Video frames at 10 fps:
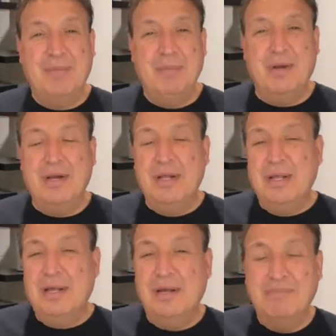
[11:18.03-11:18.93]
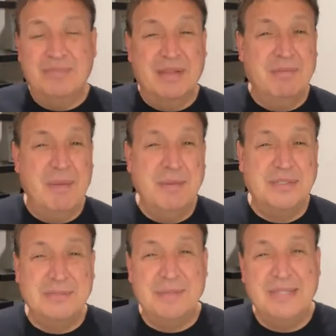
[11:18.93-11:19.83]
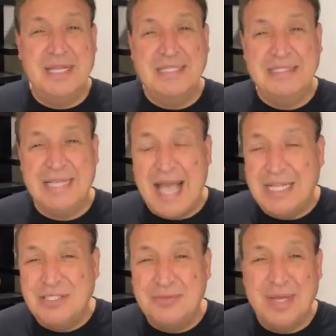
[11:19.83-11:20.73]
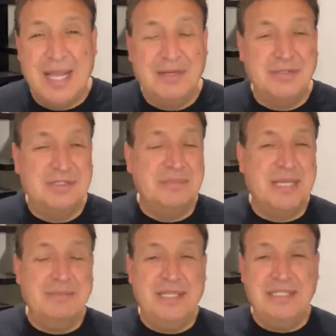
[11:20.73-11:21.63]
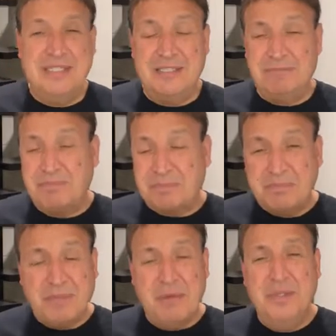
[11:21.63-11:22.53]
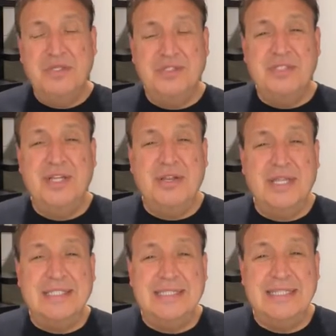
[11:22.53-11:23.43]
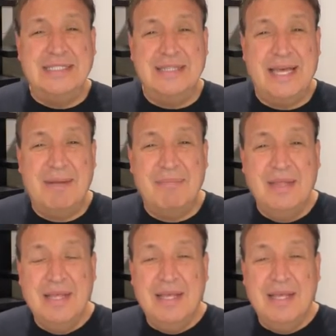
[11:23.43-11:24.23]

People are um, maybe sometimes they exaggerate, or sometimes they just when you're sitting there listening to them,